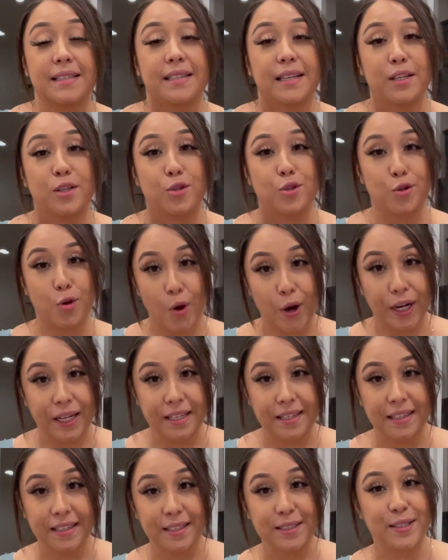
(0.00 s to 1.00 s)

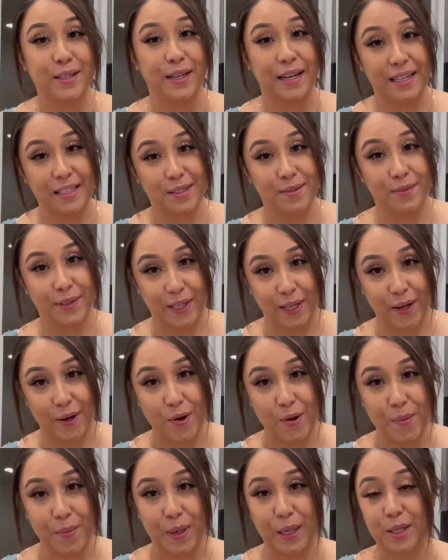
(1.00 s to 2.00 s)
enjoyed today's
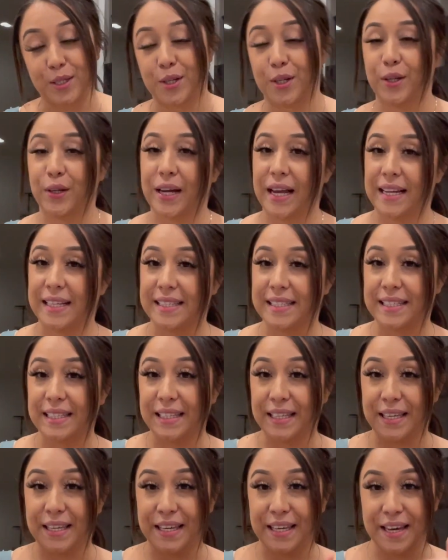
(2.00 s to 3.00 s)
video, make sure you guys
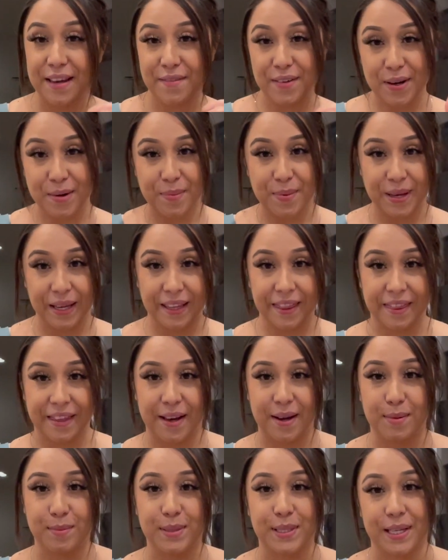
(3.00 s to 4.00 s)
give it a big
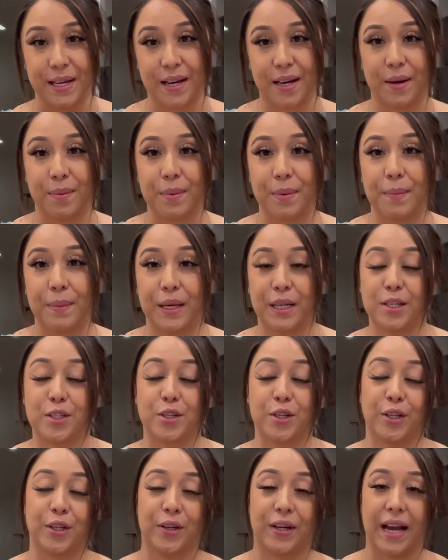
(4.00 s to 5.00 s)
thumbs up. Make
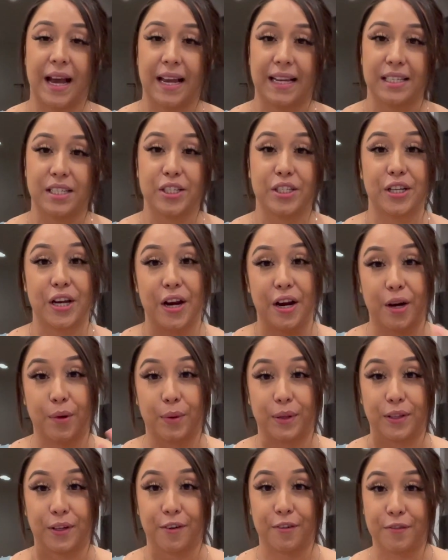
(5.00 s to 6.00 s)
sure you guys share it
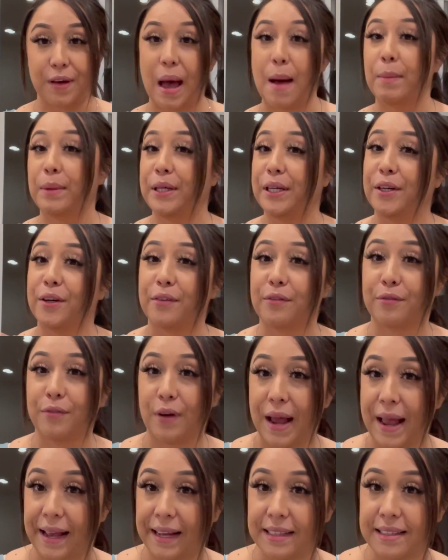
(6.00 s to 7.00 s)
with your family, your
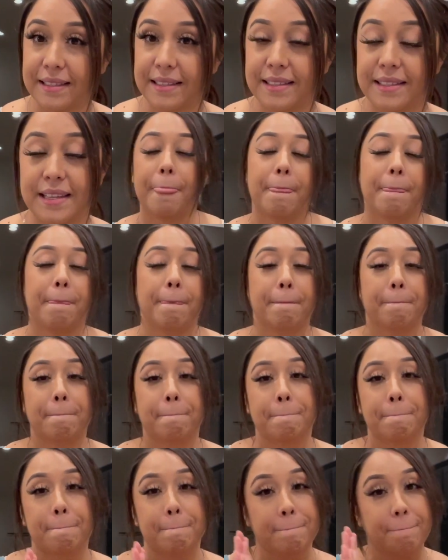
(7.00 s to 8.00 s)
friends,
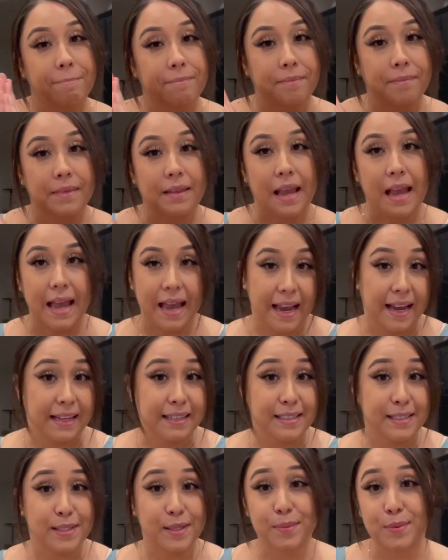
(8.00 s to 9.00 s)

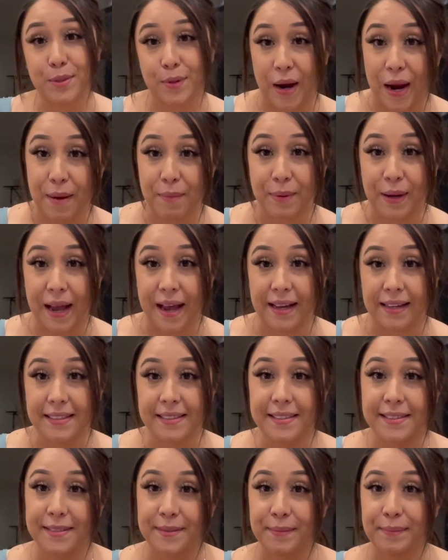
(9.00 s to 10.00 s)
and subscribe, guys,
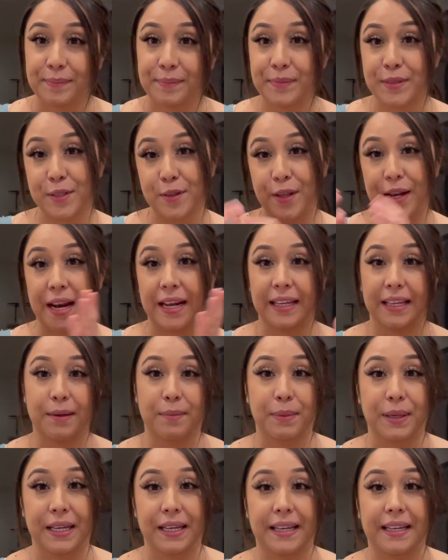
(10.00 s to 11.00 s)
so that I can
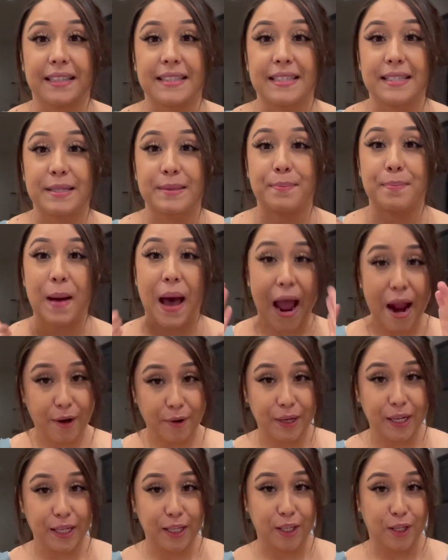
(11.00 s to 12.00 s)
be
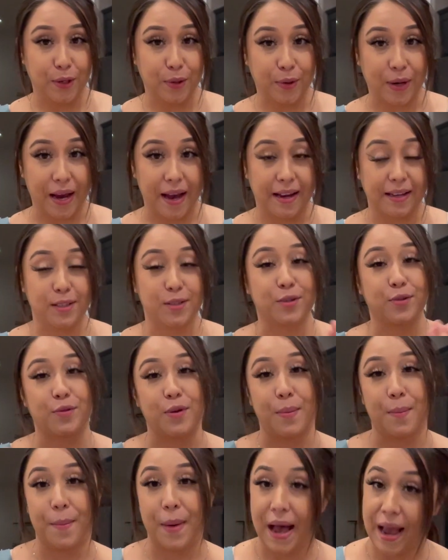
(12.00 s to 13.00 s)
inspiring you guys
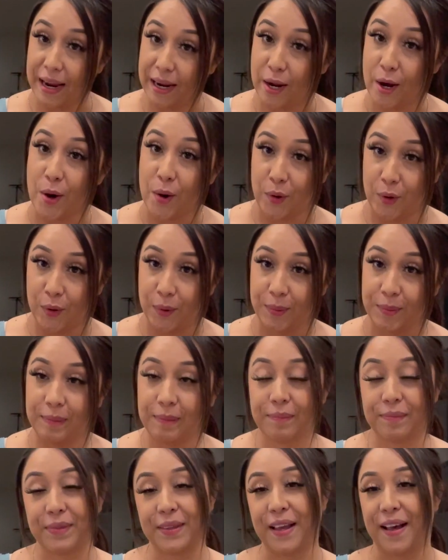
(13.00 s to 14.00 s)
from my home.
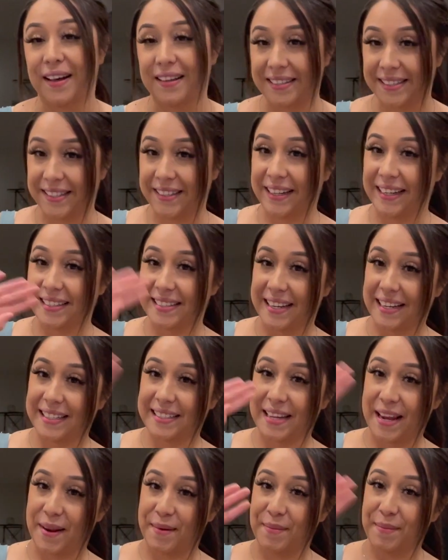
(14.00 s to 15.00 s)
I'll see you guys
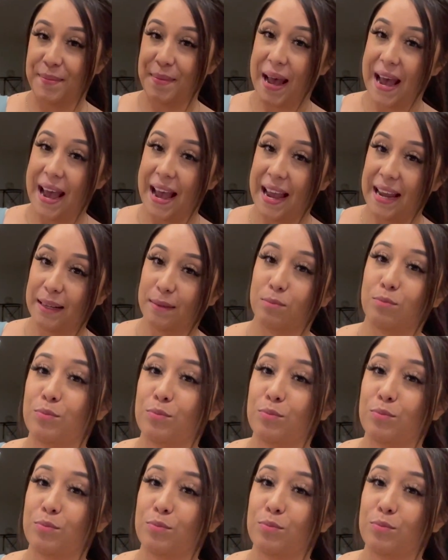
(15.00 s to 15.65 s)
next time. Bye!